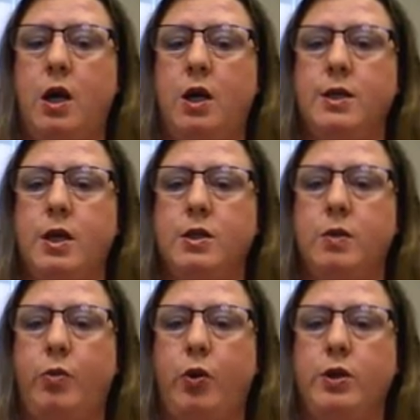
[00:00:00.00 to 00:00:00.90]
It is
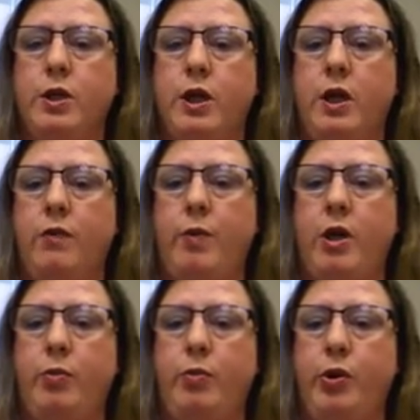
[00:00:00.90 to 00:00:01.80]
also important to give them
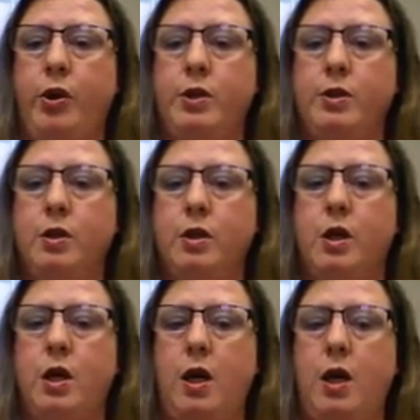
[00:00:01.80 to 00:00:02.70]
input
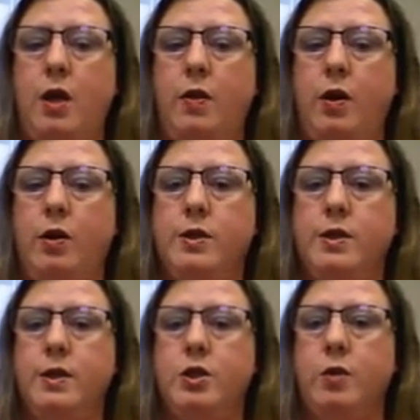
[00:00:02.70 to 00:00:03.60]
in their
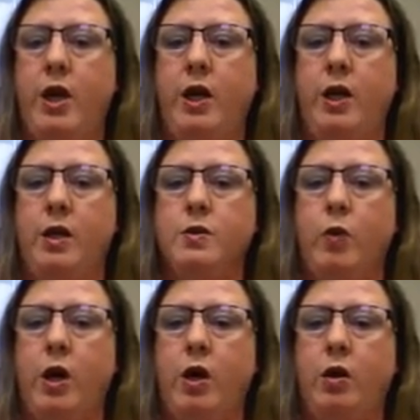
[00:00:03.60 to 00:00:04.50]
decision making as
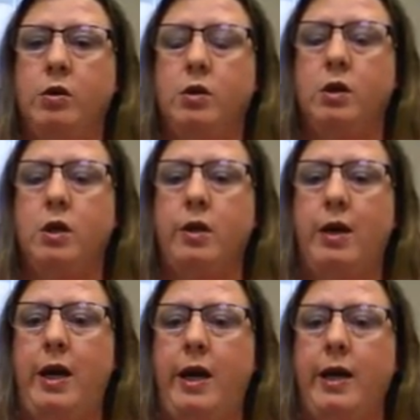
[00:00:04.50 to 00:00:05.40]
well.
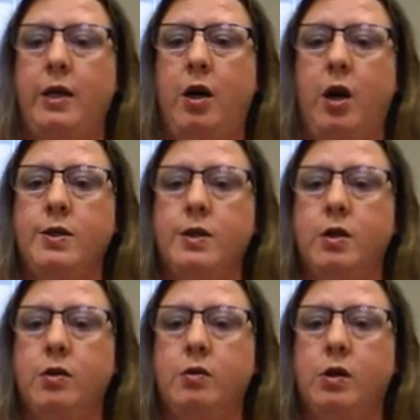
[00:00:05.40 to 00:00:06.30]
And
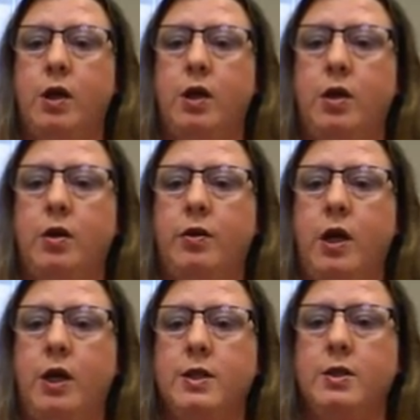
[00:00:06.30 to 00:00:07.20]
also another
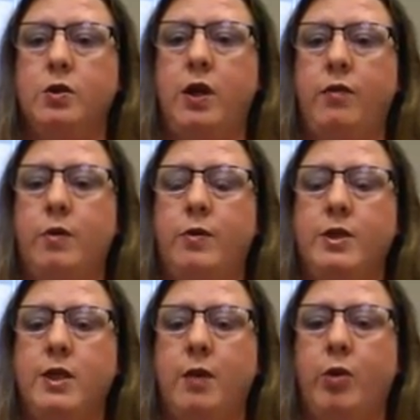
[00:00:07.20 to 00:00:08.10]
thing is to give them a
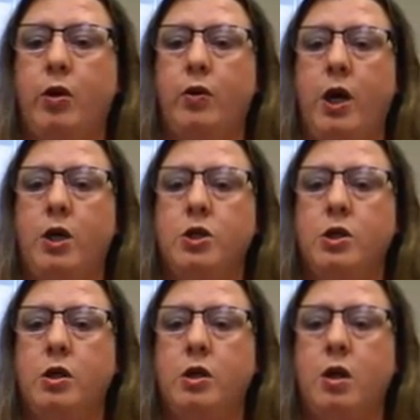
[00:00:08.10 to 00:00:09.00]
separate
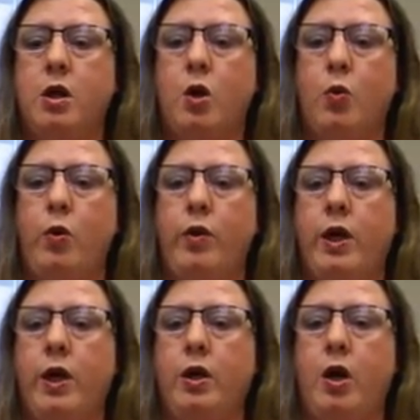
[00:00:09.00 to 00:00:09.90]
location where
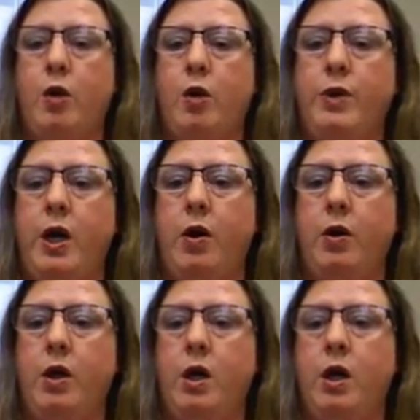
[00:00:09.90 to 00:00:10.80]
they can calm
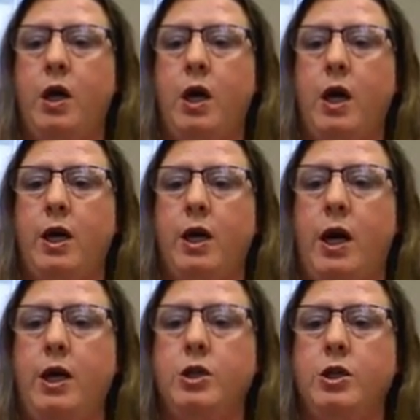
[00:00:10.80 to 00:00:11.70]
down and
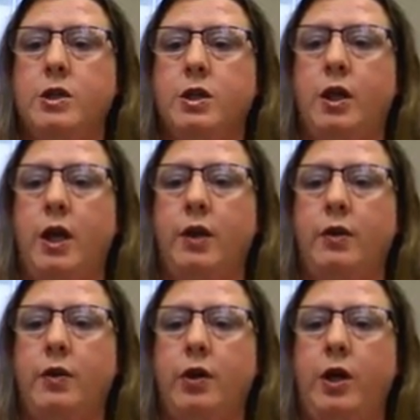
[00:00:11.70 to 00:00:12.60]
kind of just
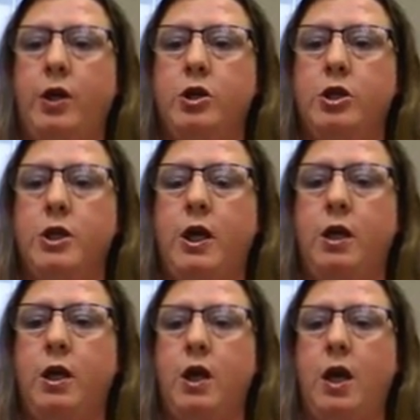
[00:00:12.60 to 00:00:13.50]
collect their
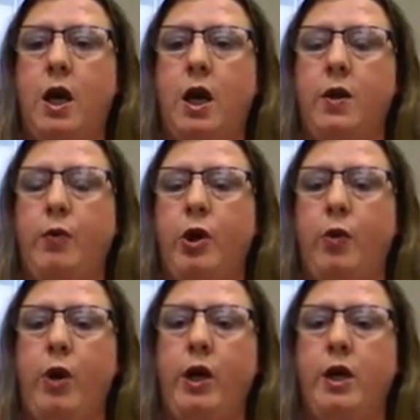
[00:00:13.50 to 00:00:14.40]
energy, and then when
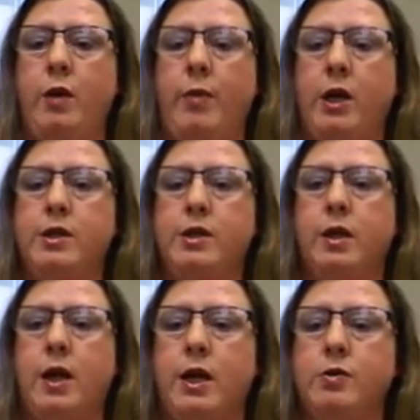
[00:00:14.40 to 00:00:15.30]
they're ready to come back to the
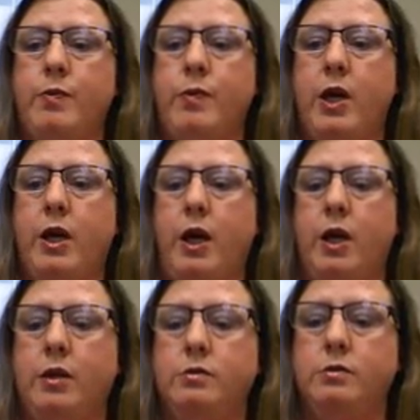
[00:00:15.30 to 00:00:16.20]
classroom, they can.